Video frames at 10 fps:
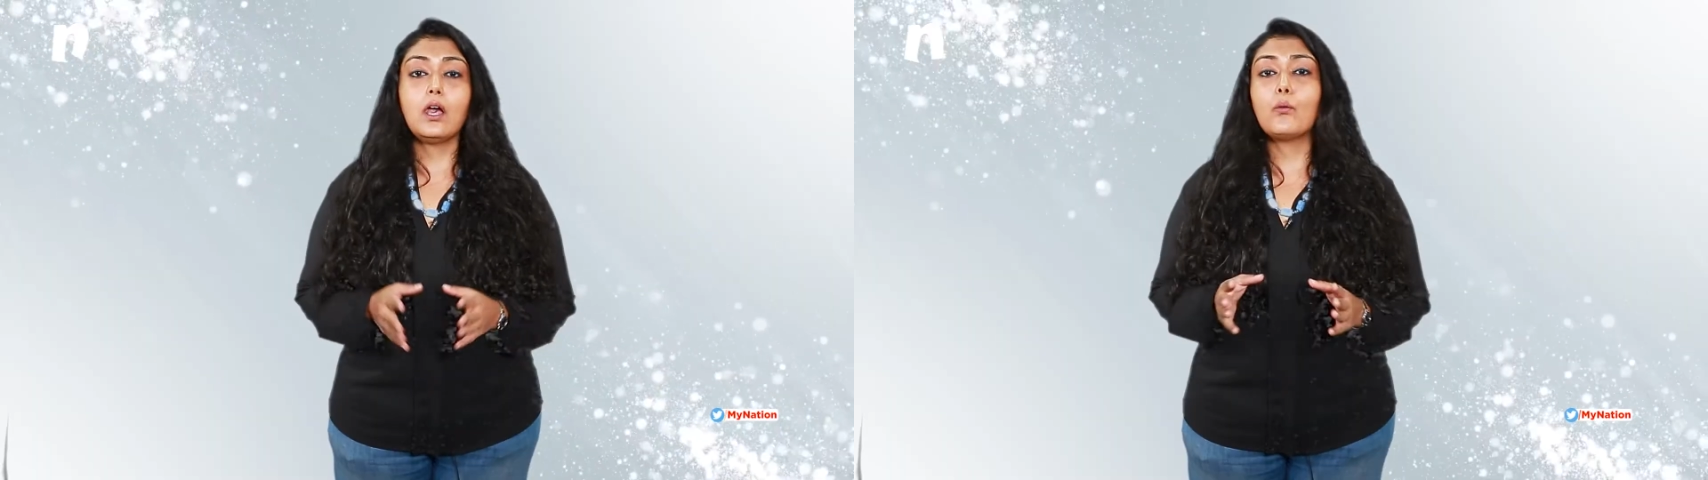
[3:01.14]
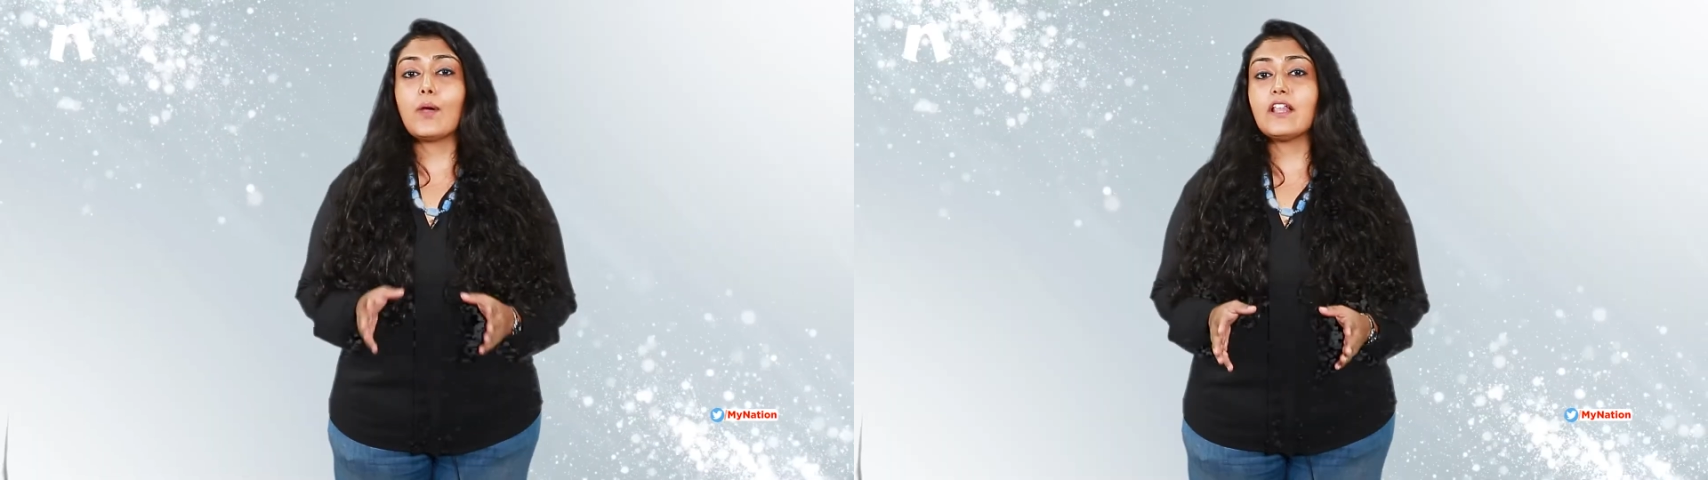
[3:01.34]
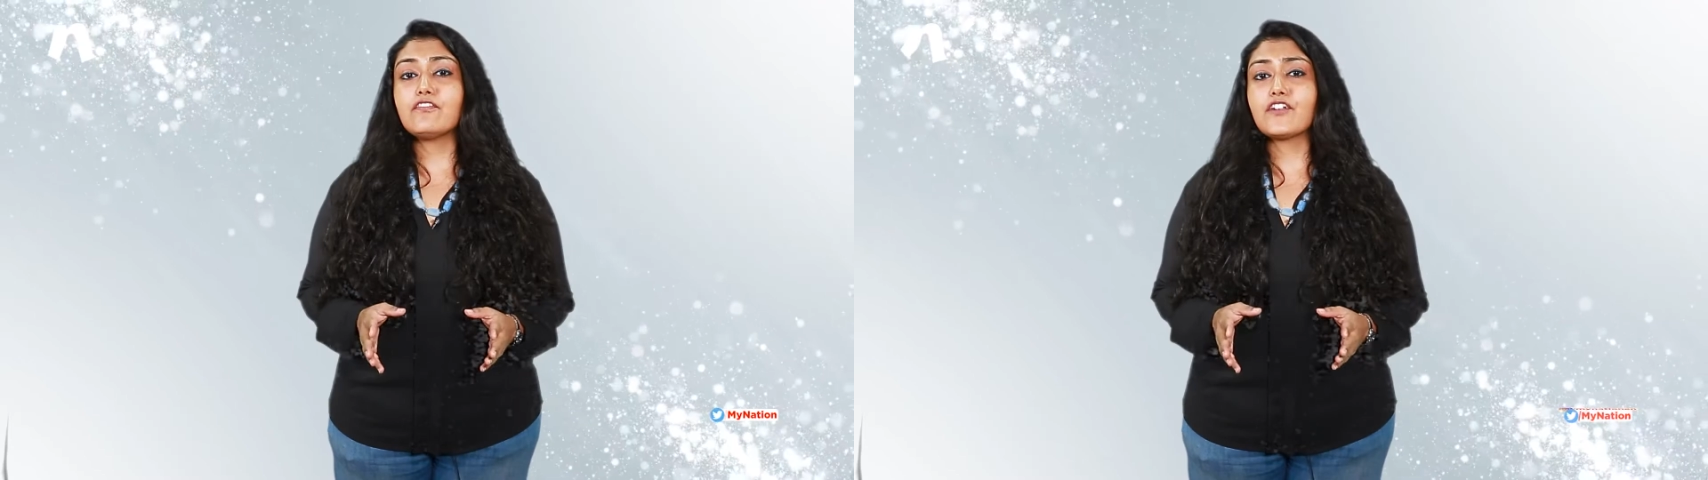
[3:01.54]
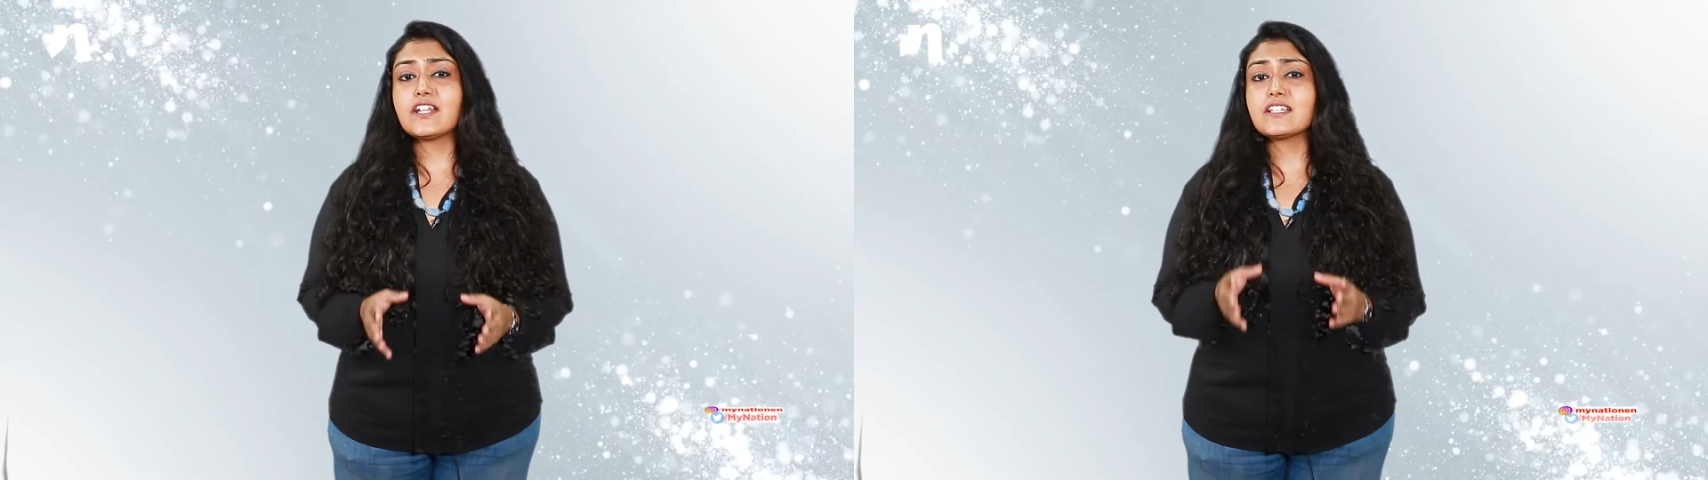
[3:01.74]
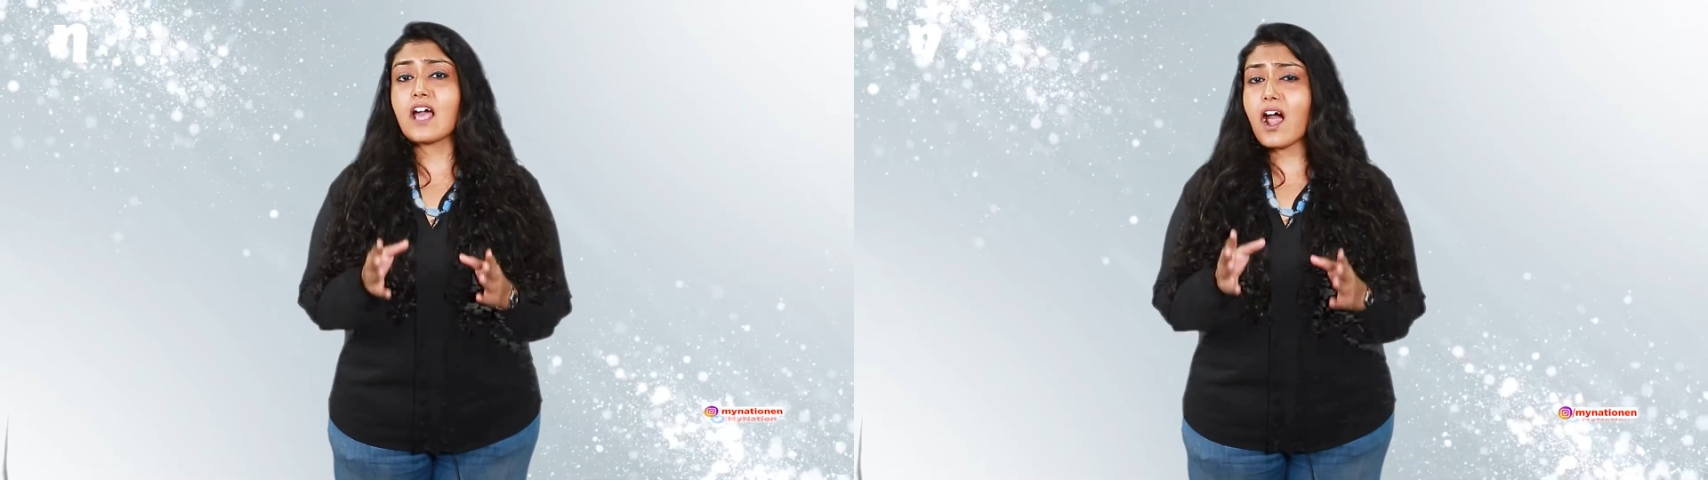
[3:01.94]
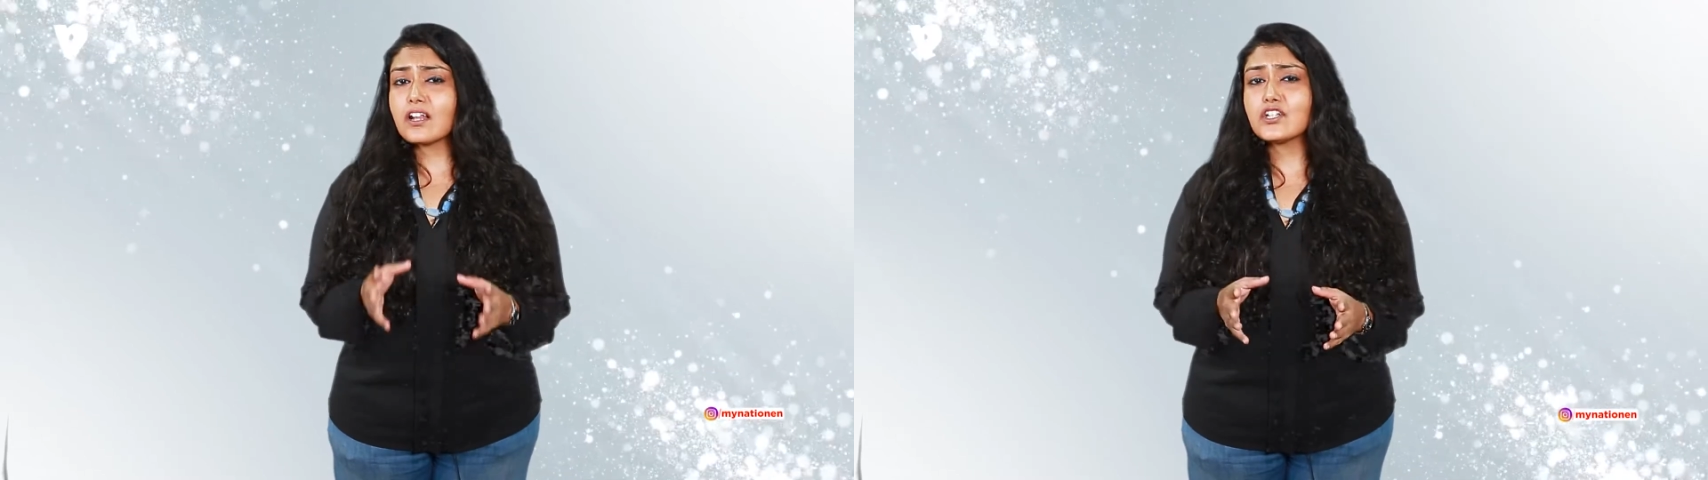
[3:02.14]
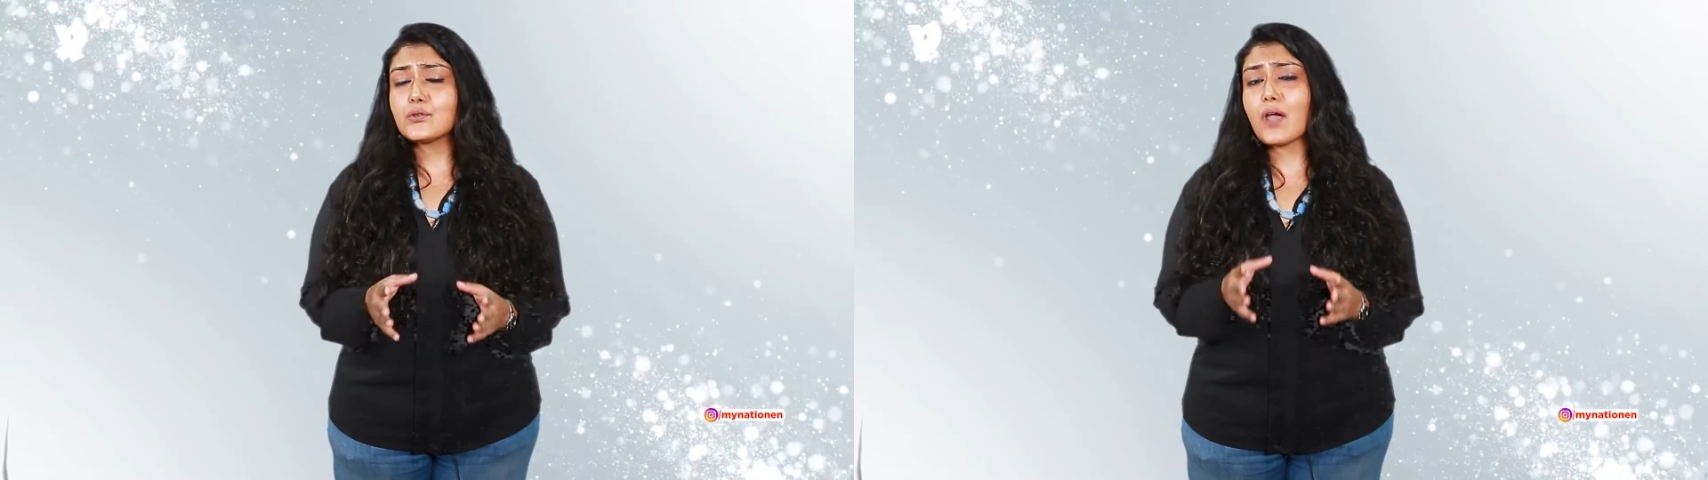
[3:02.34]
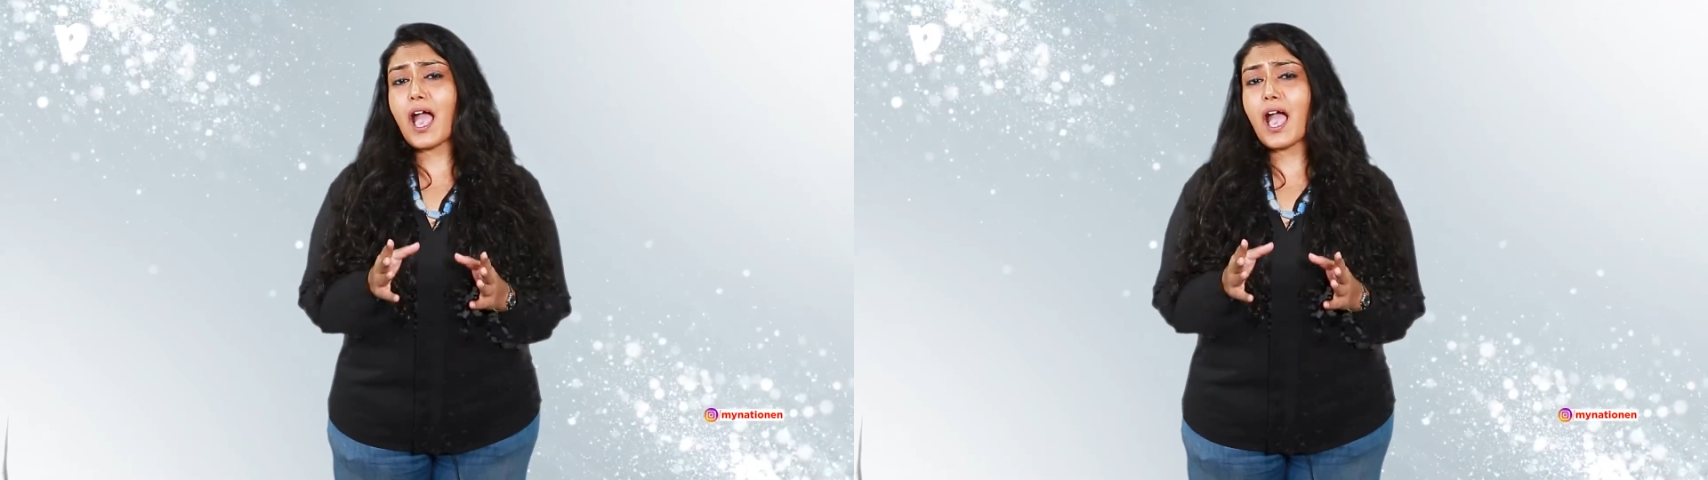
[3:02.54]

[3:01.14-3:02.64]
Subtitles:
Well, friends, aren't you